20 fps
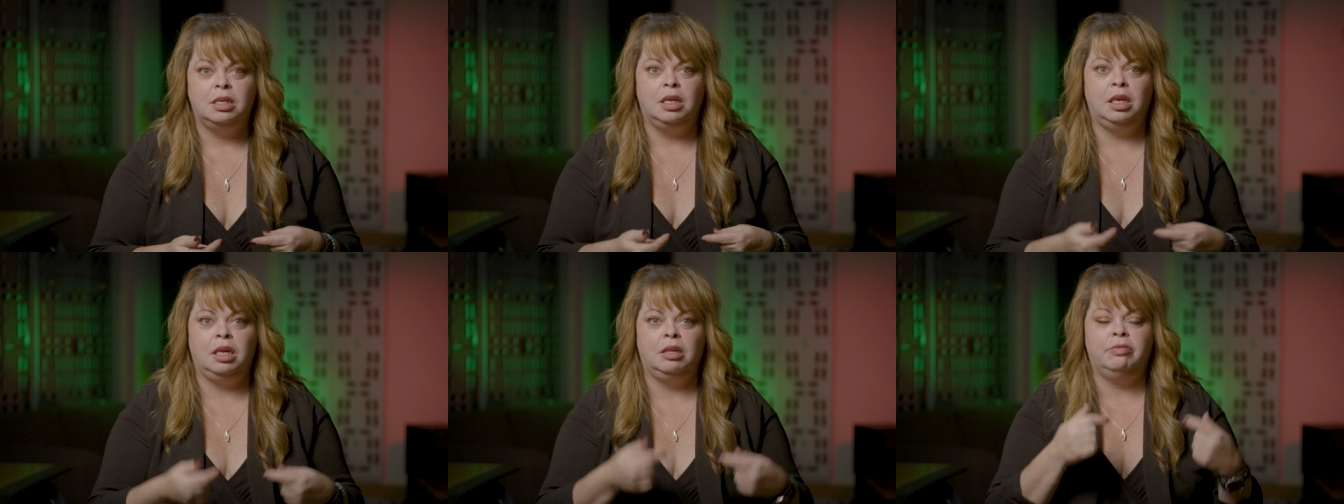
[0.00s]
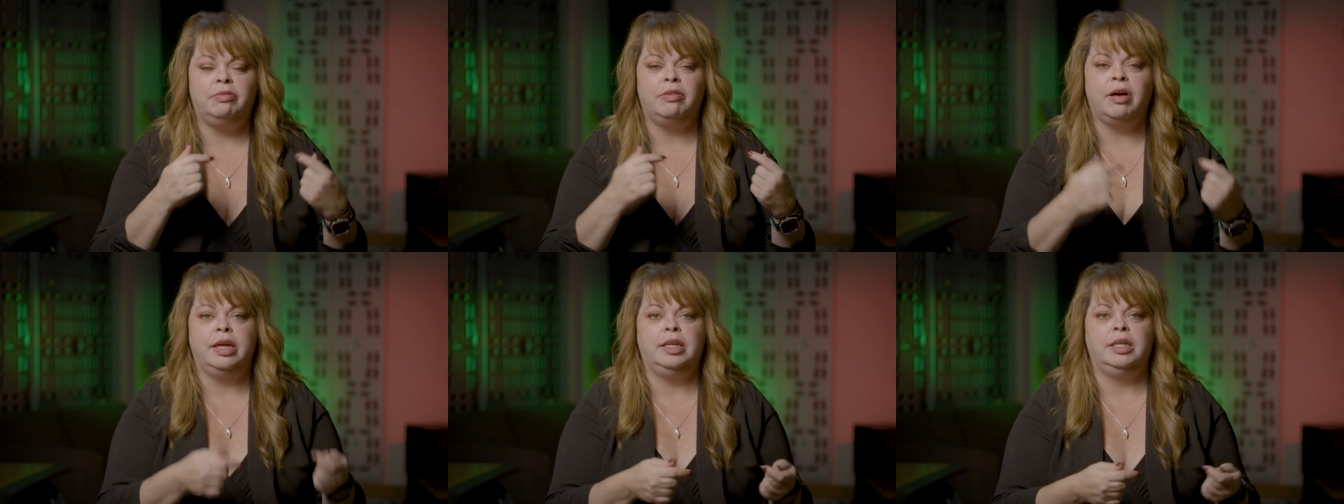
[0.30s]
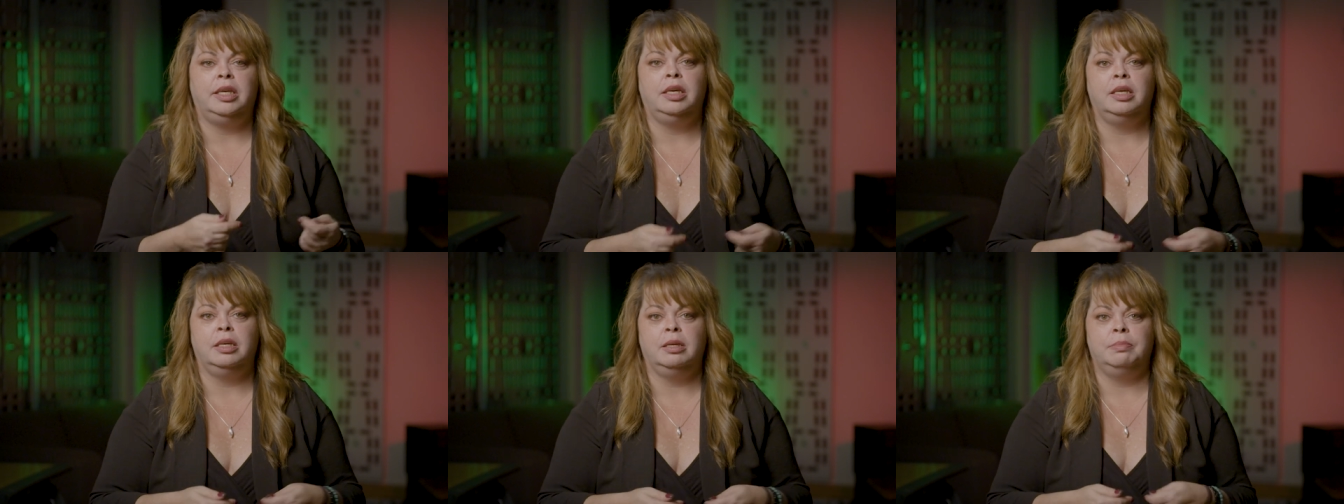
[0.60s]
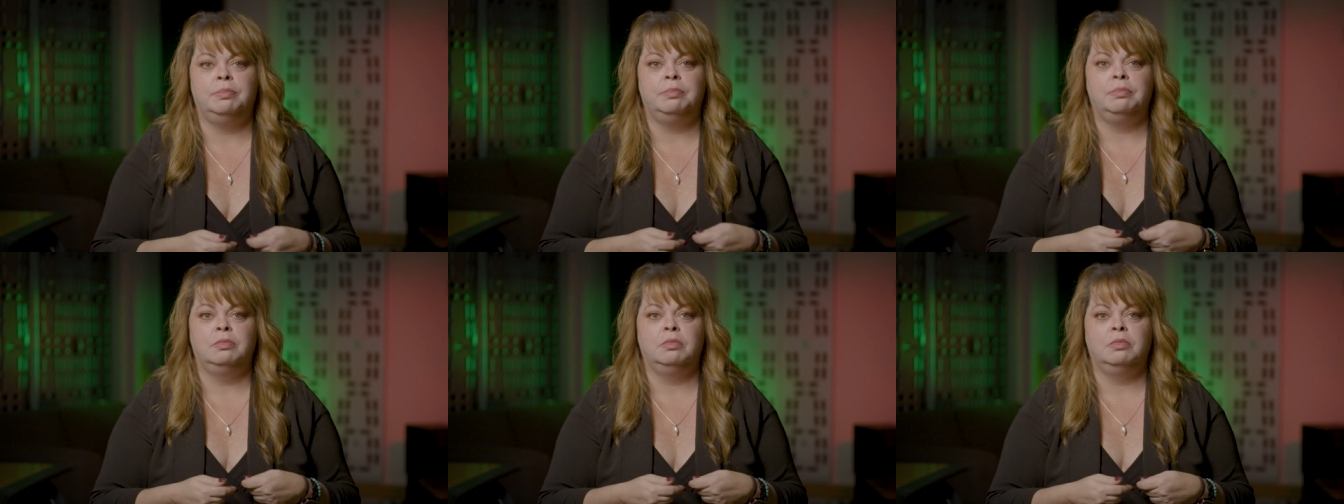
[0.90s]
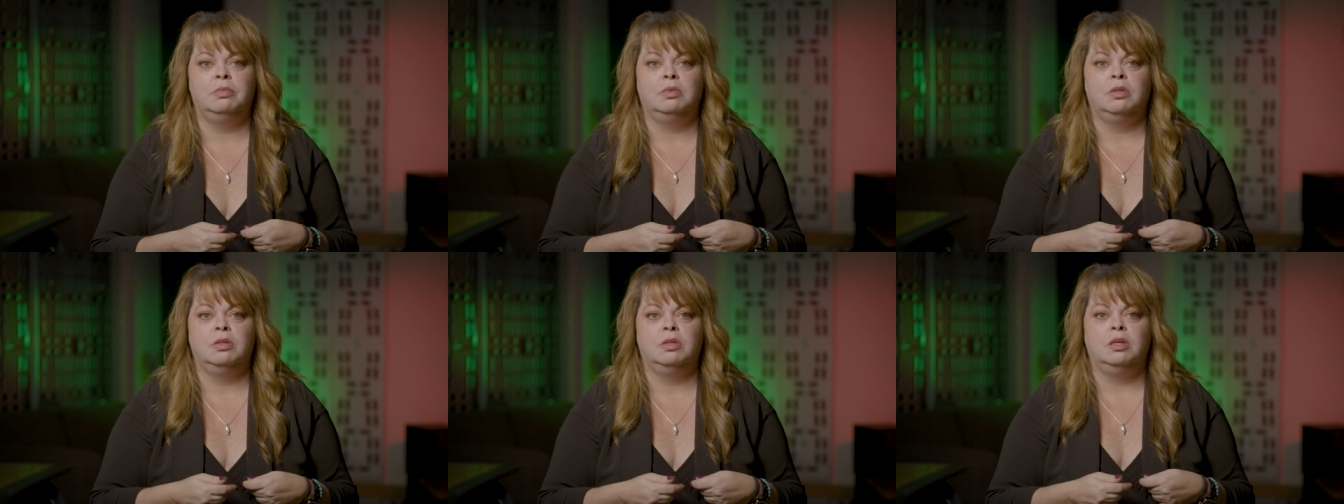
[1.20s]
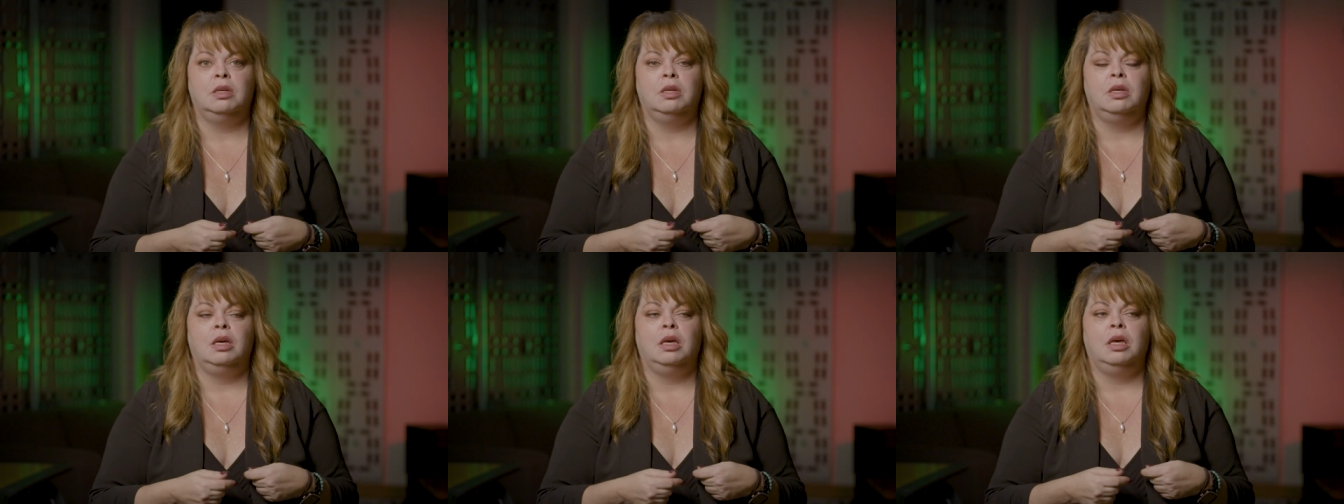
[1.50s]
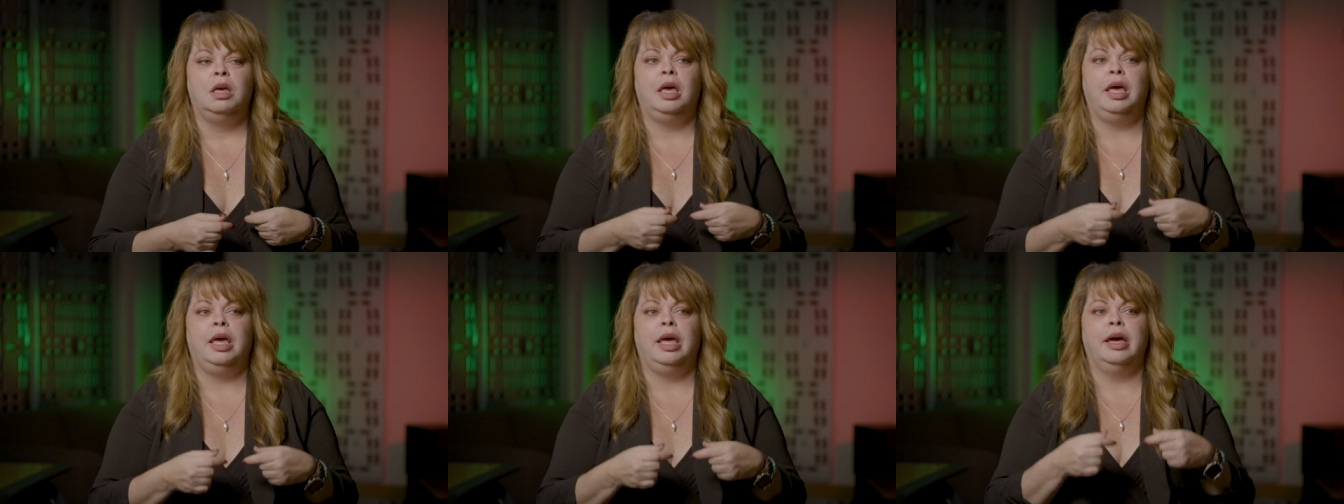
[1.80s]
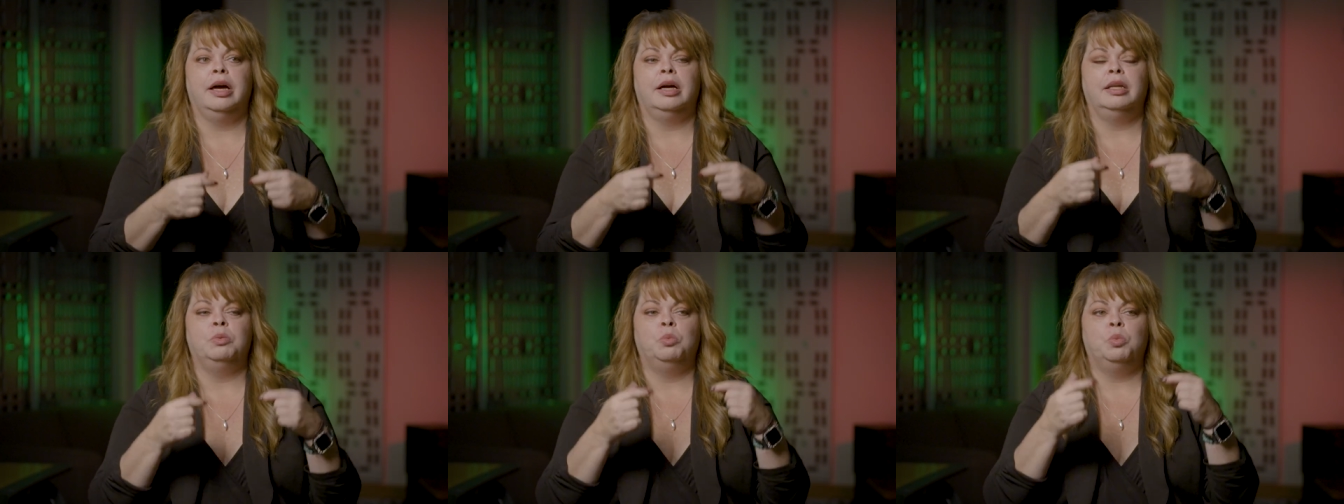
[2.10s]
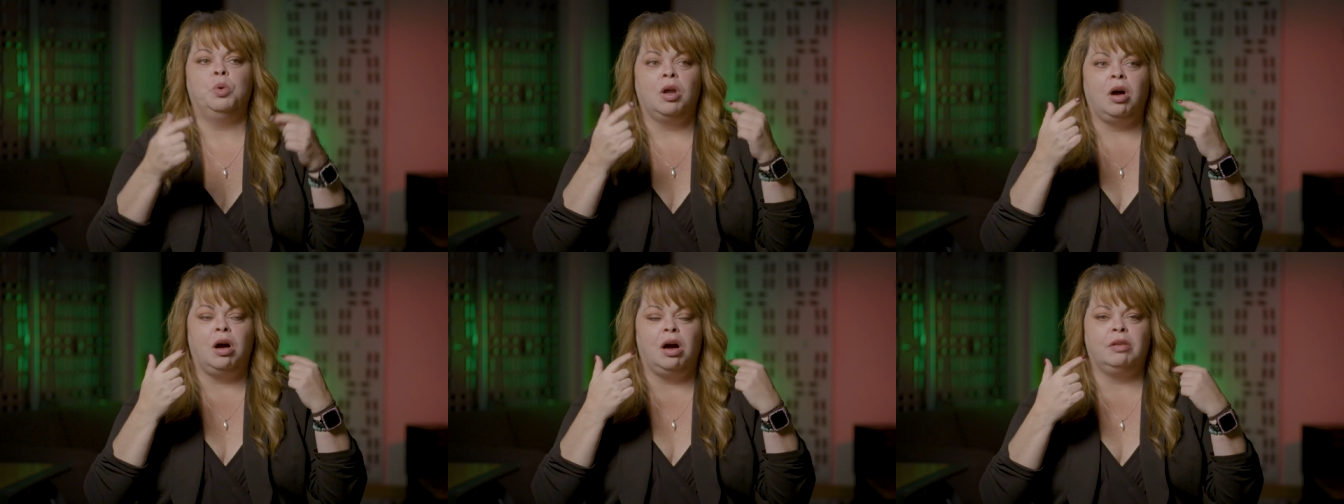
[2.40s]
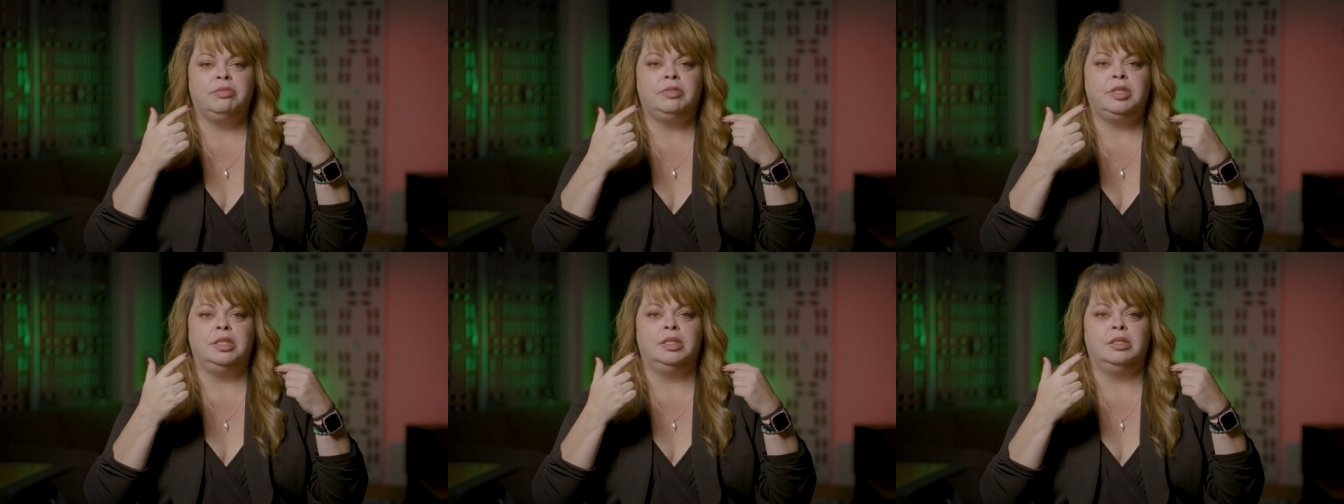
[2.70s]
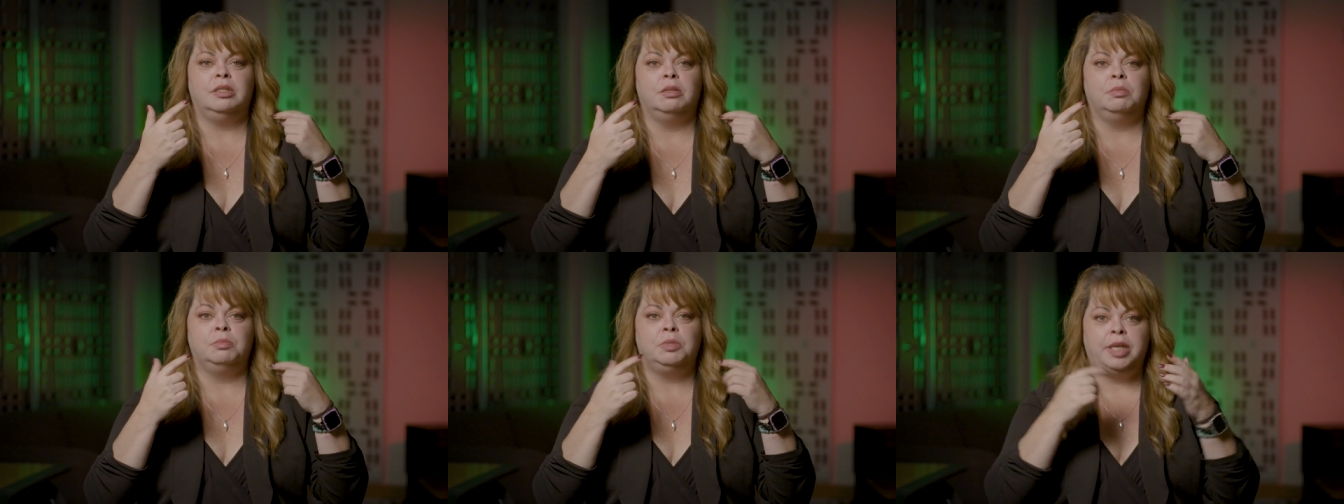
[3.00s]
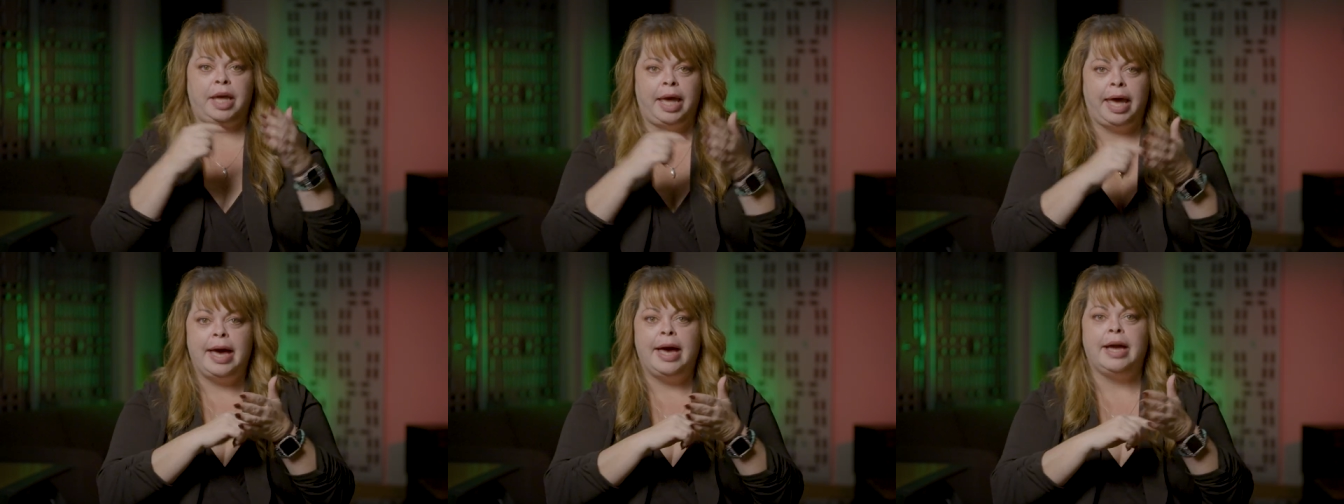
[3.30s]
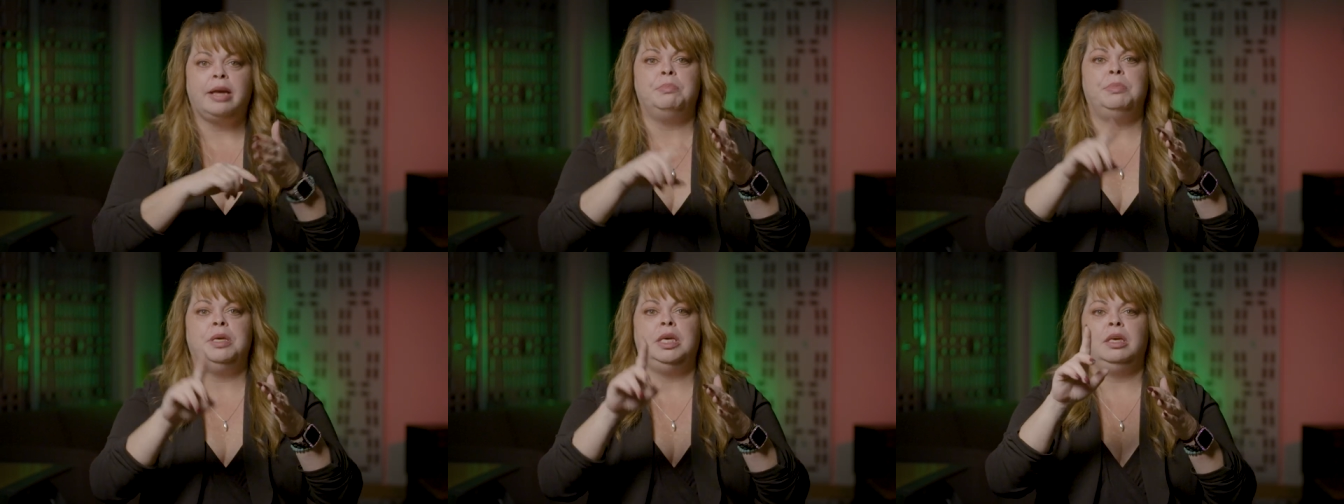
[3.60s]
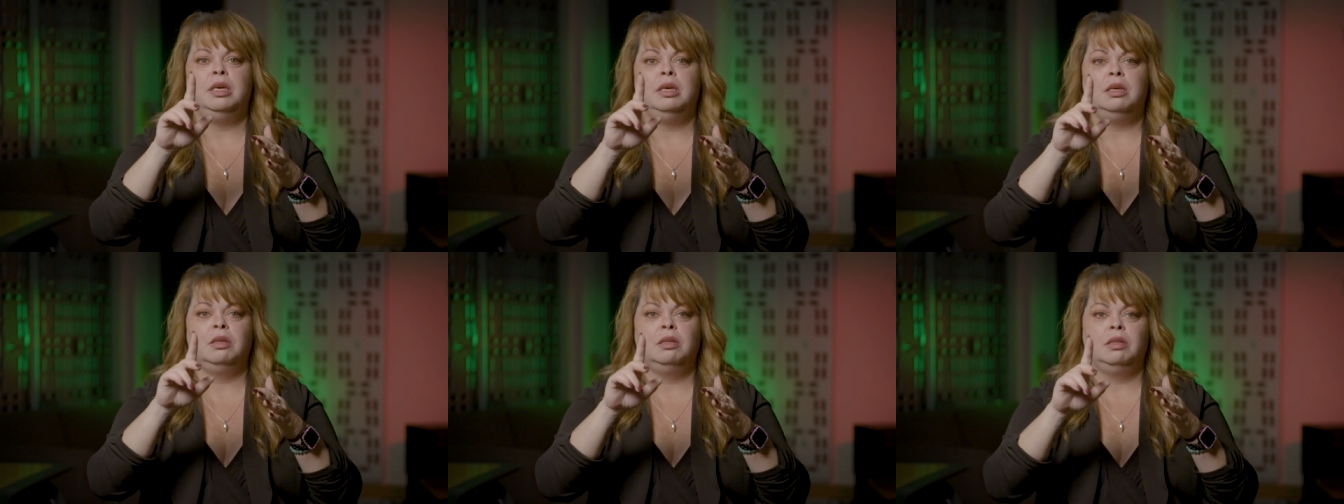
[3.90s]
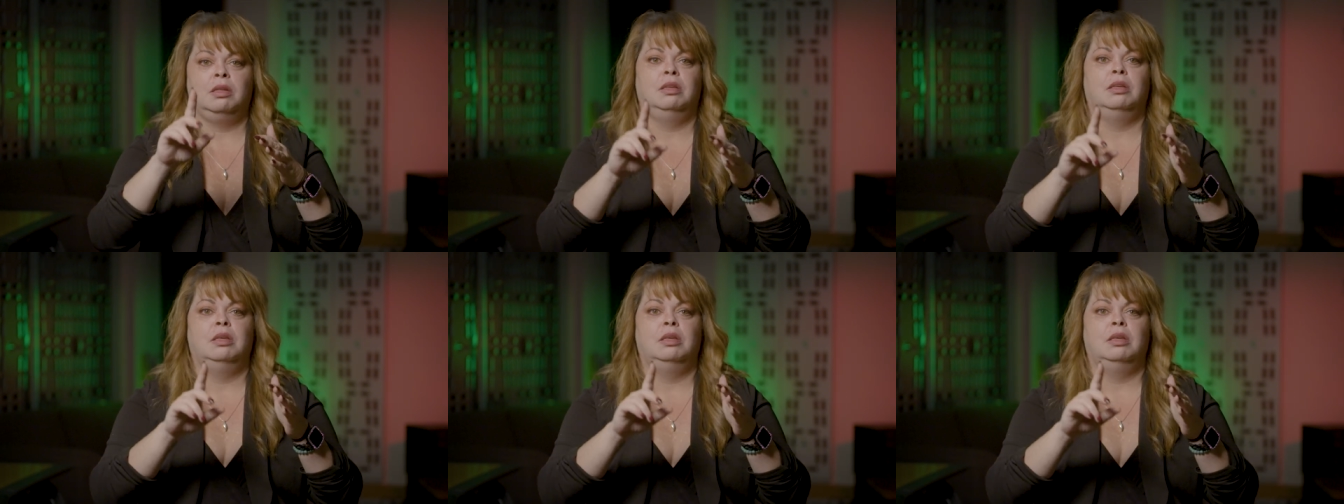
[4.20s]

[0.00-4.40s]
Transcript: in finding him and would often tag me